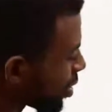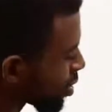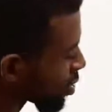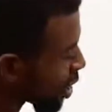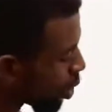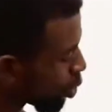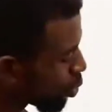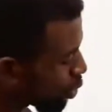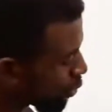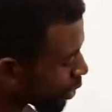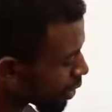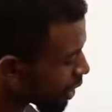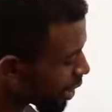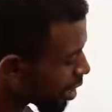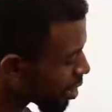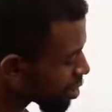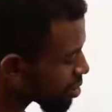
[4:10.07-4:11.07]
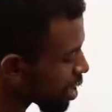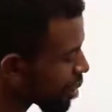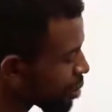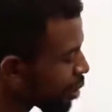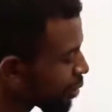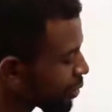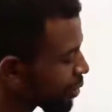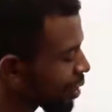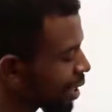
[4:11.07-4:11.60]
So I'll look for the
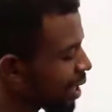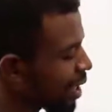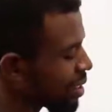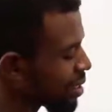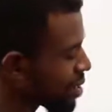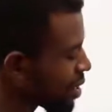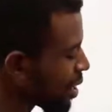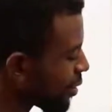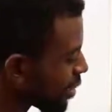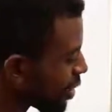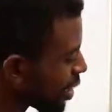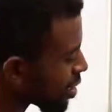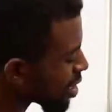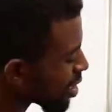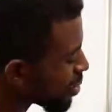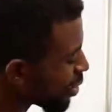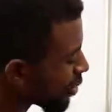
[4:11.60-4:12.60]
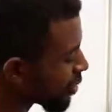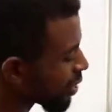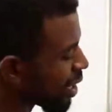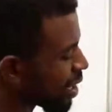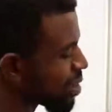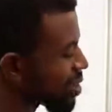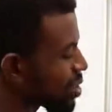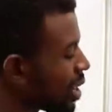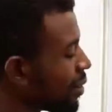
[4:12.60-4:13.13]
LCM of 3 and 7. The LCM of 3
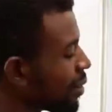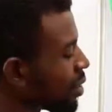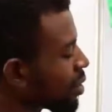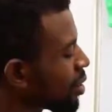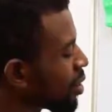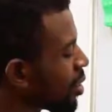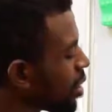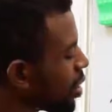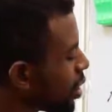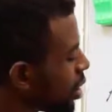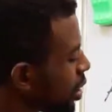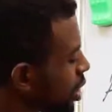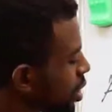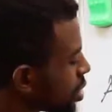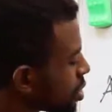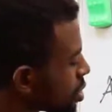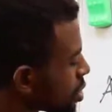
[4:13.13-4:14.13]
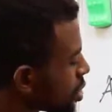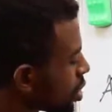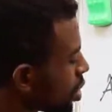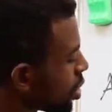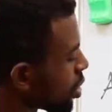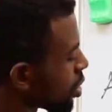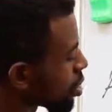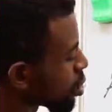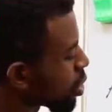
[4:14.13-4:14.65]
and 7 is
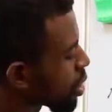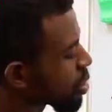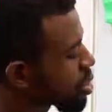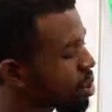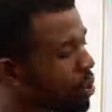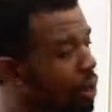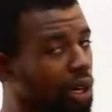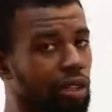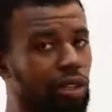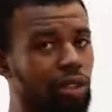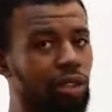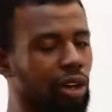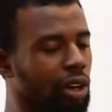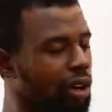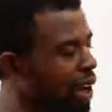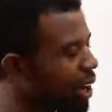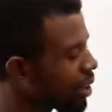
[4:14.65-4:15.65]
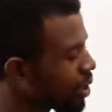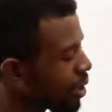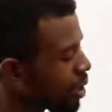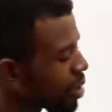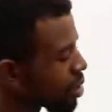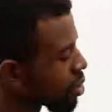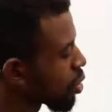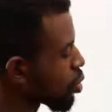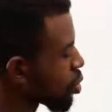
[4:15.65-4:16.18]
21. Alright?
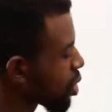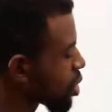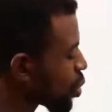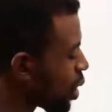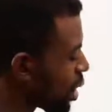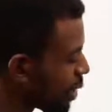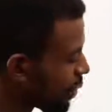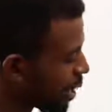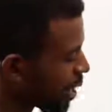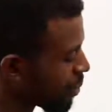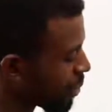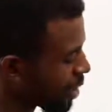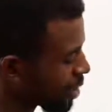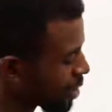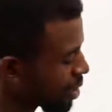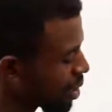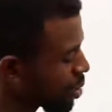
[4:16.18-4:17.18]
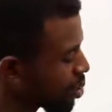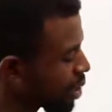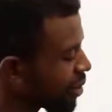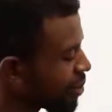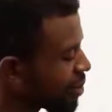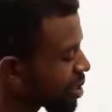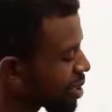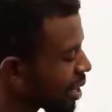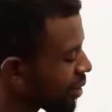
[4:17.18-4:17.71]
So 21 divided by 3 will
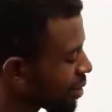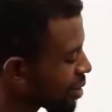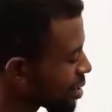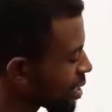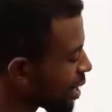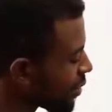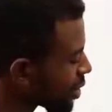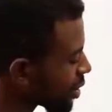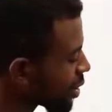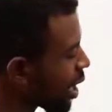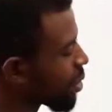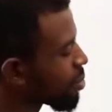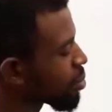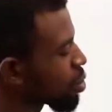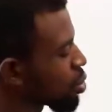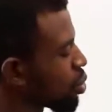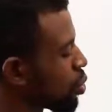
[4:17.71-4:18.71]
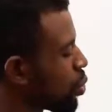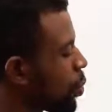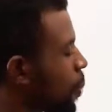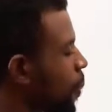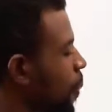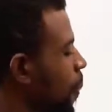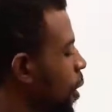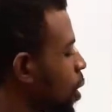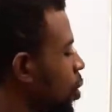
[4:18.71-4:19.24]
give me 7. 7 times 2
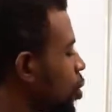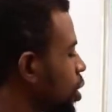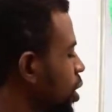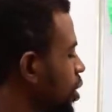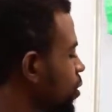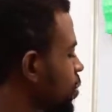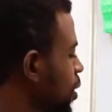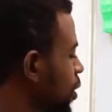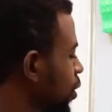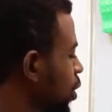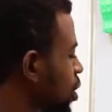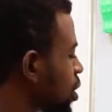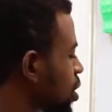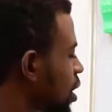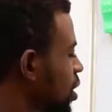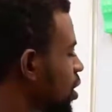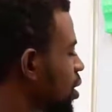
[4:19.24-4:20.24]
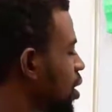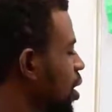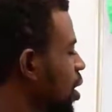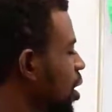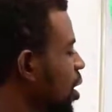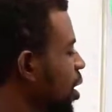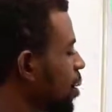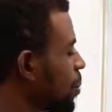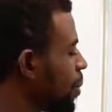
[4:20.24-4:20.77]
will give me 14.
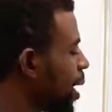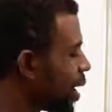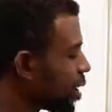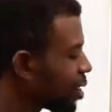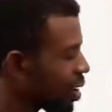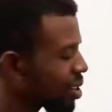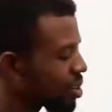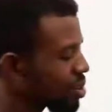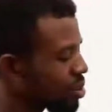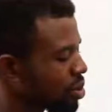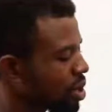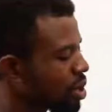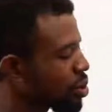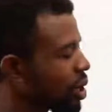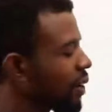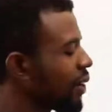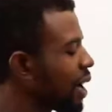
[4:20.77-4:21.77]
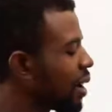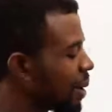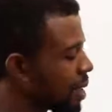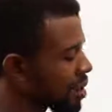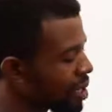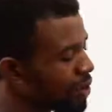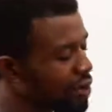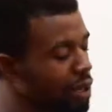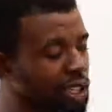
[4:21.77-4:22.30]
Minus 21 divided by
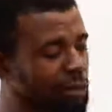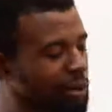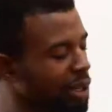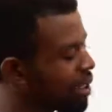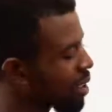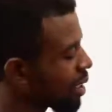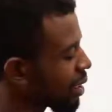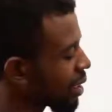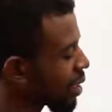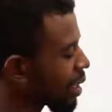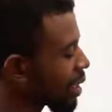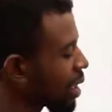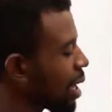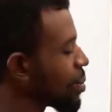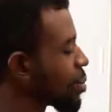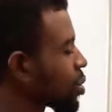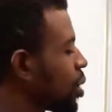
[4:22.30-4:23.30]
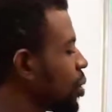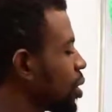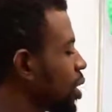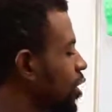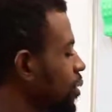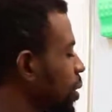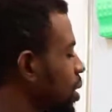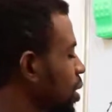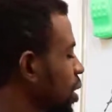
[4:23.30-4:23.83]
7 will give me 3. 3 times 1 will
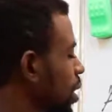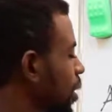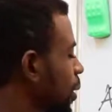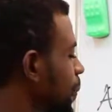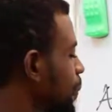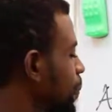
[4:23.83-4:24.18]
give me 3.